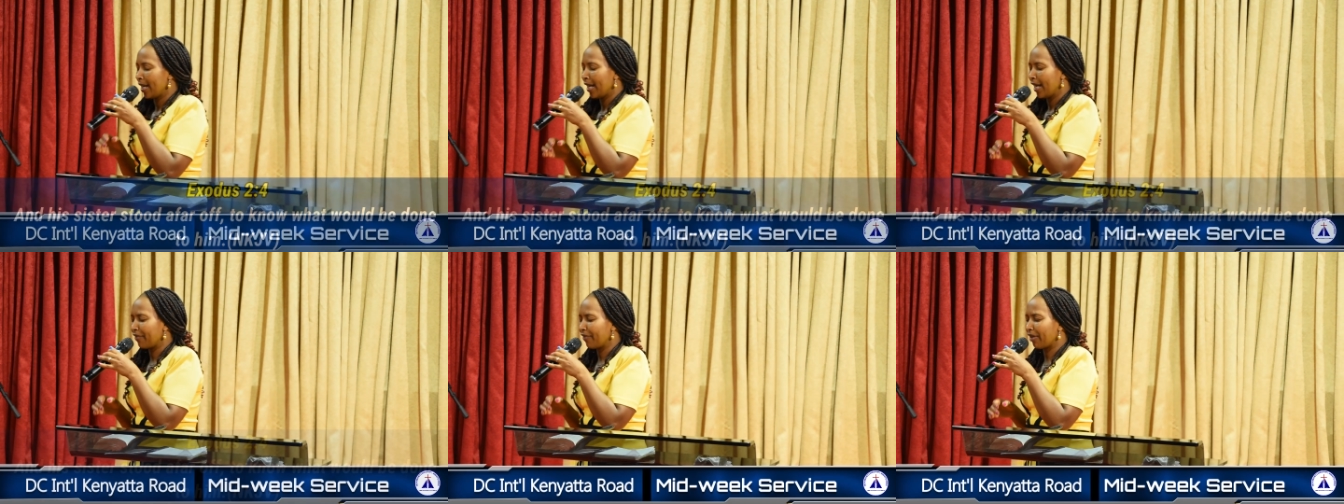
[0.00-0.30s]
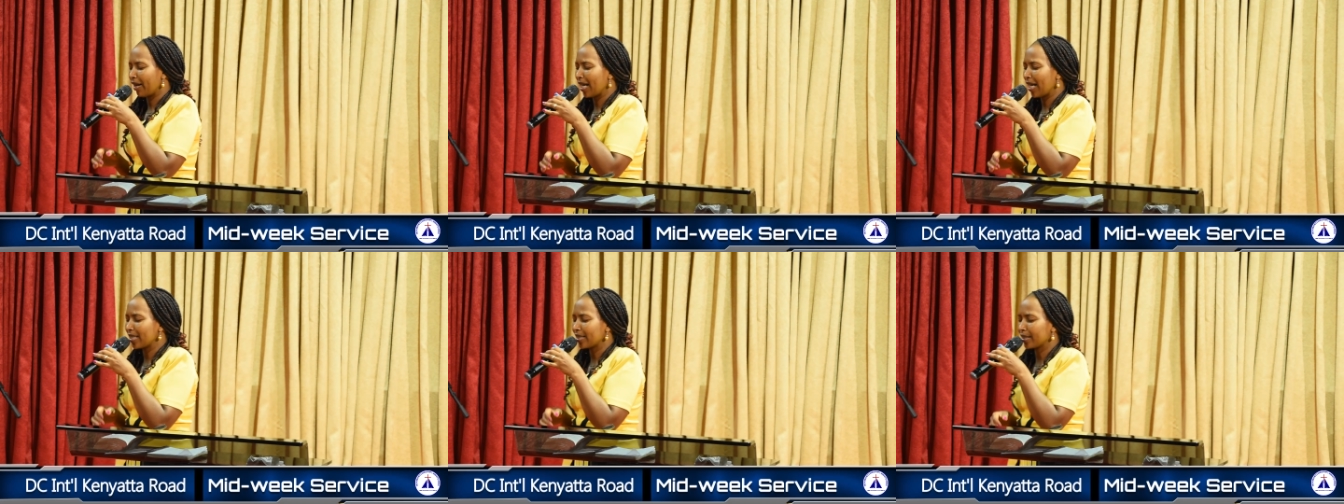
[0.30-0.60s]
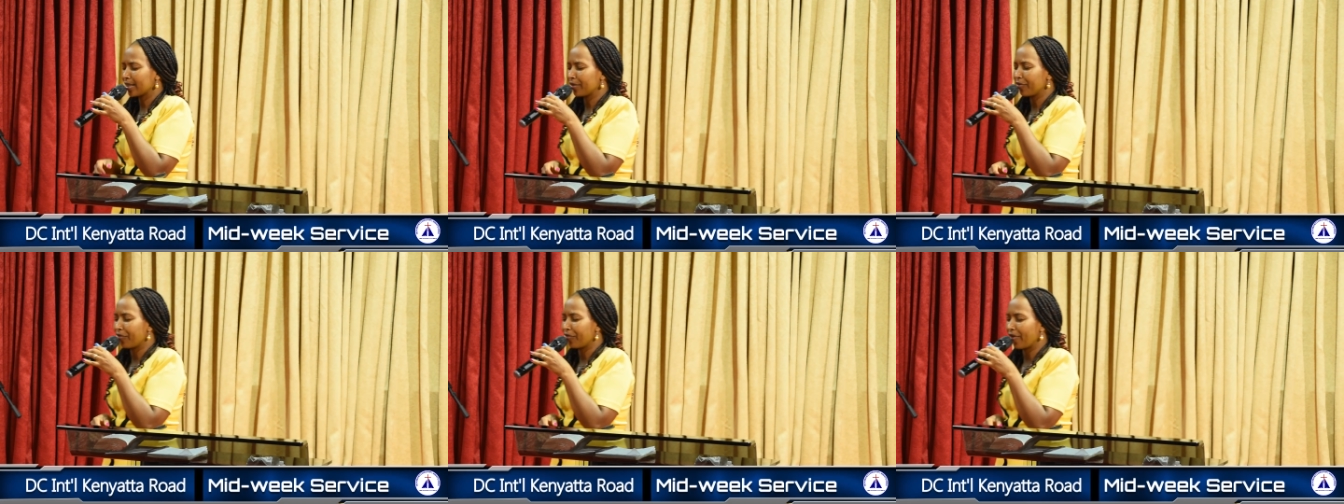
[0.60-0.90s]

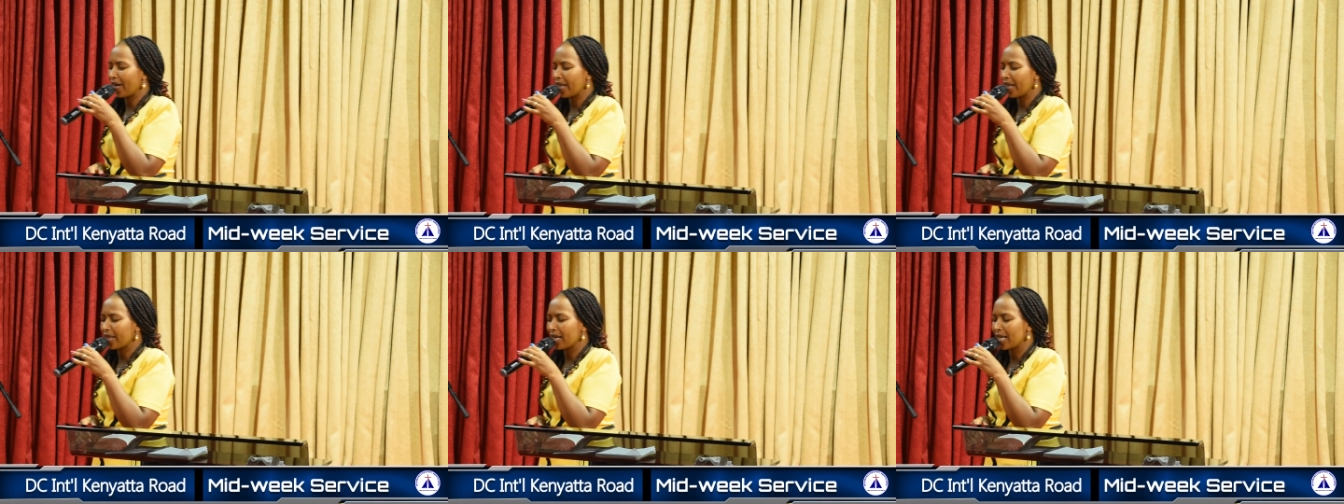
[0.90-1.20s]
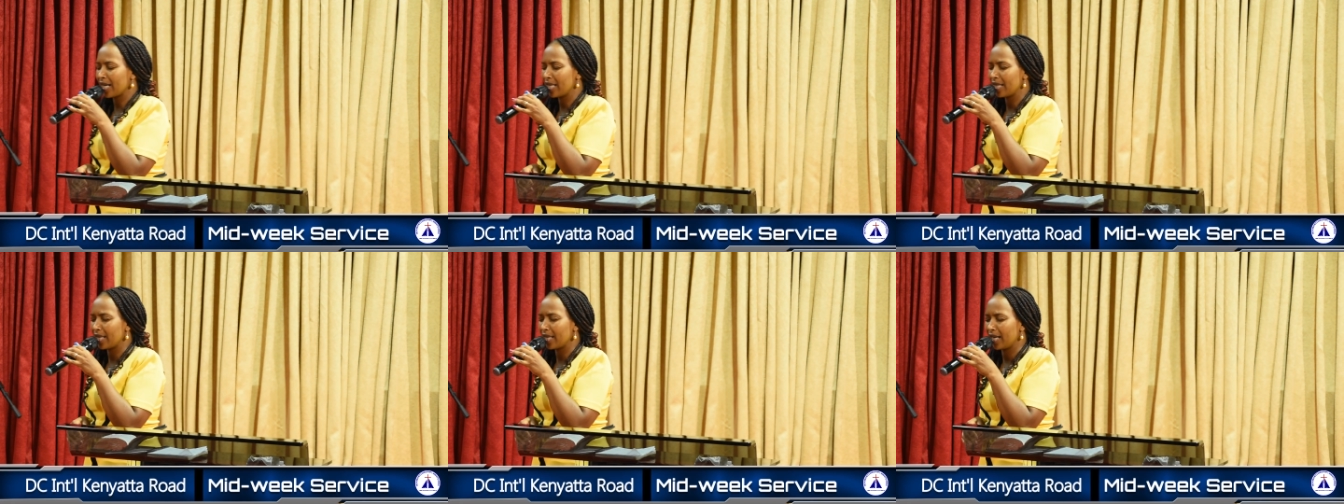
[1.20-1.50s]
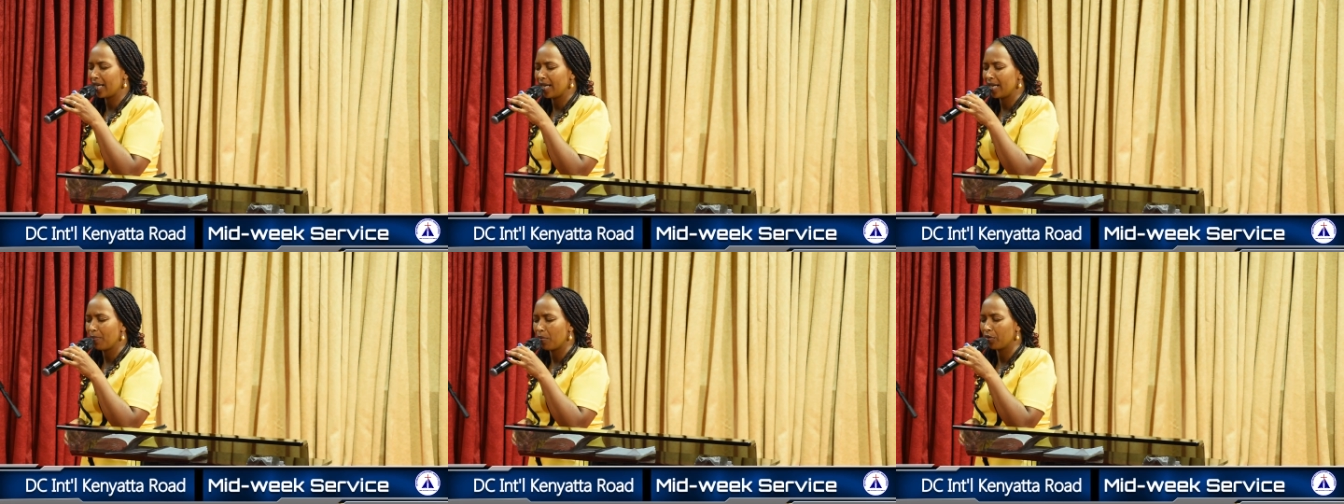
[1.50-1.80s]
Everlasting Father, in the
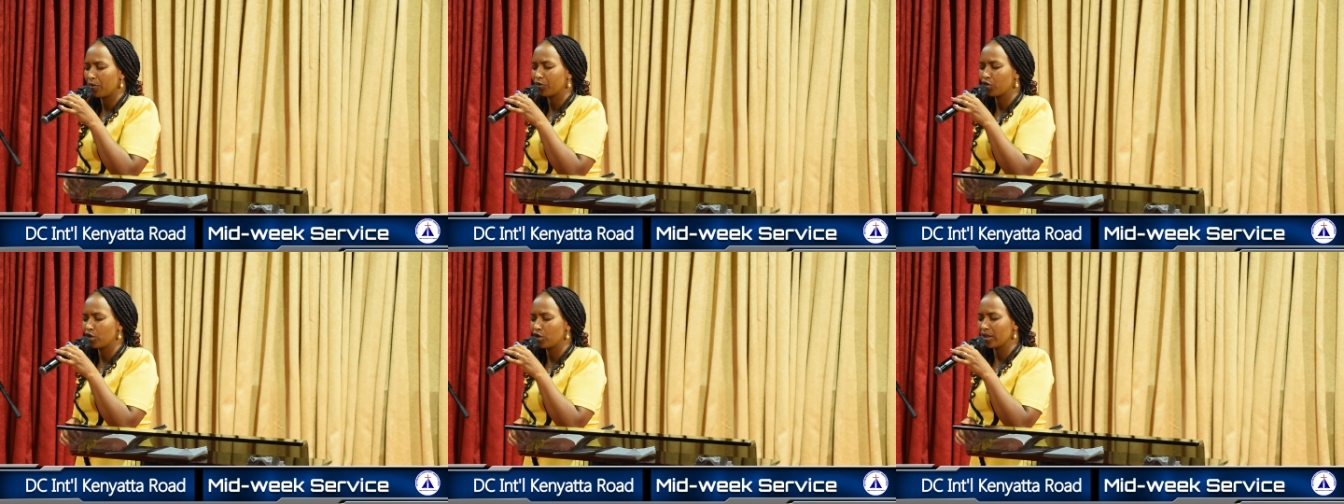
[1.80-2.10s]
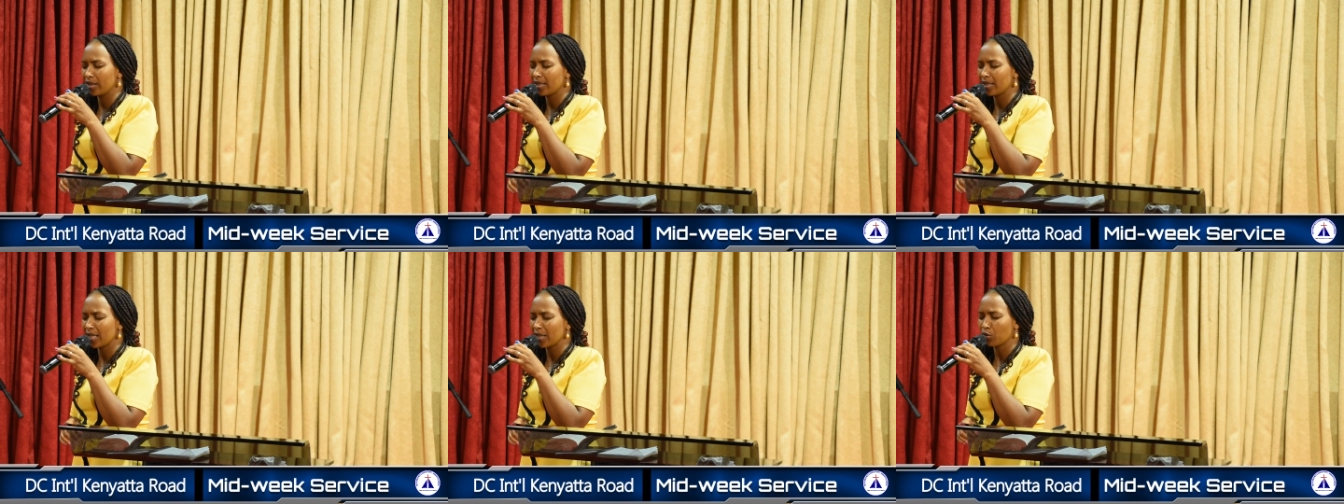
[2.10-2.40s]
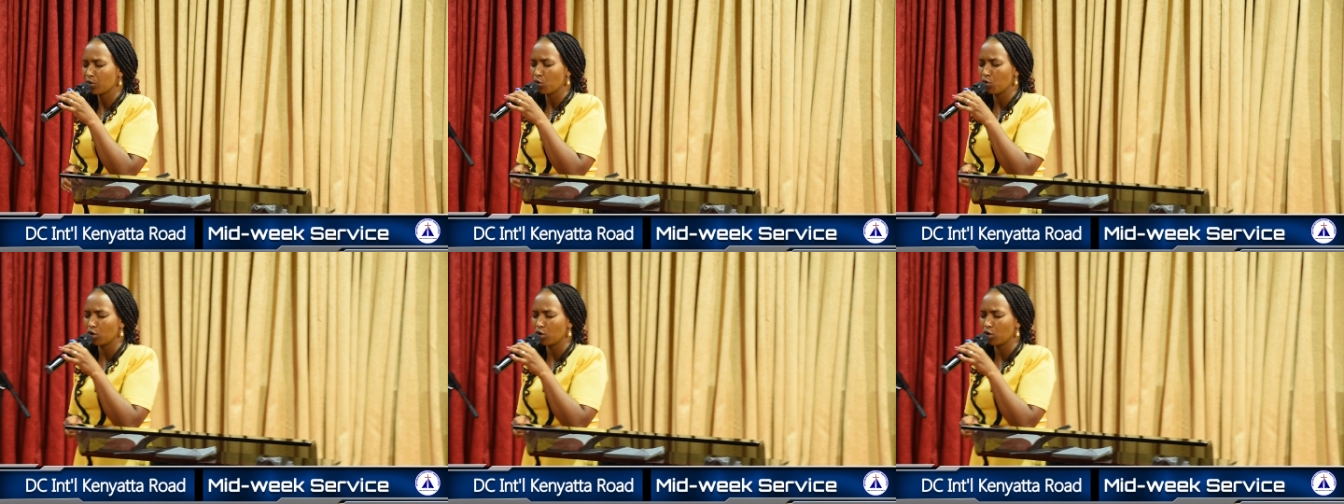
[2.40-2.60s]
name of Jesus,